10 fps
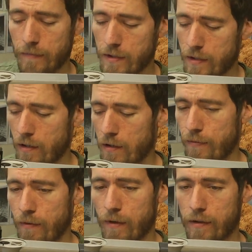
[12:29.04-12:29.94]
So
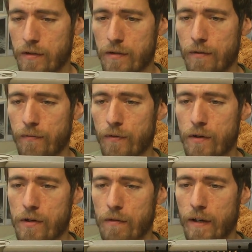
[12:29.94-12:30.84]
if you want to shoot
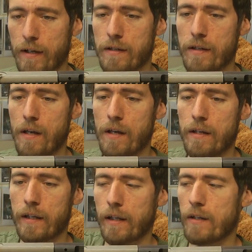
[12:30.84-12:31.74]
first strikes,
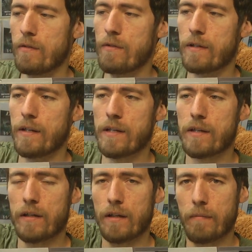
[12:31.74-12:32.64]
you can use
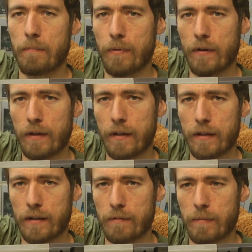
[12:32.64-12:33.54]
this plug,
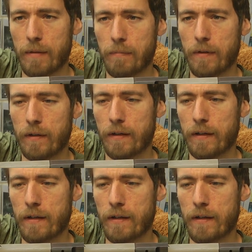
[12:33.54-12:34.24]
big plug.